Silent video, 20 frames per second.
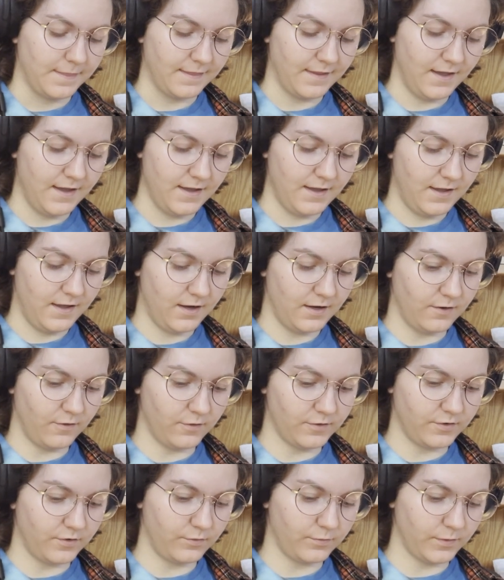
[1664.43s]
hey, I know
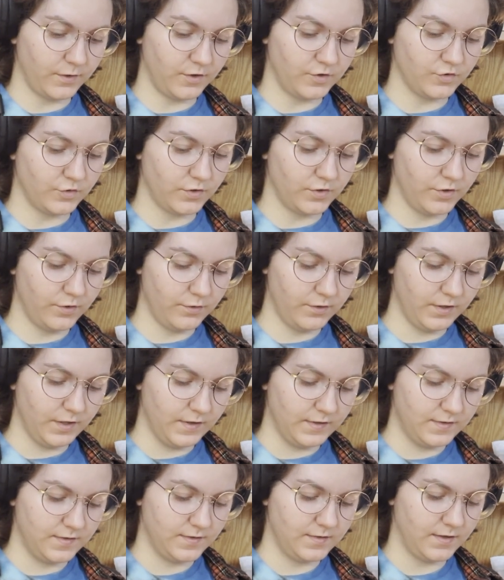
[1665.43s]
this is really short
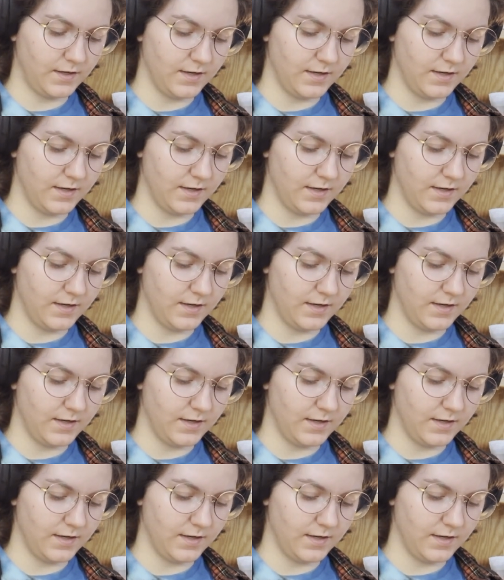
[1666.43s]
notice,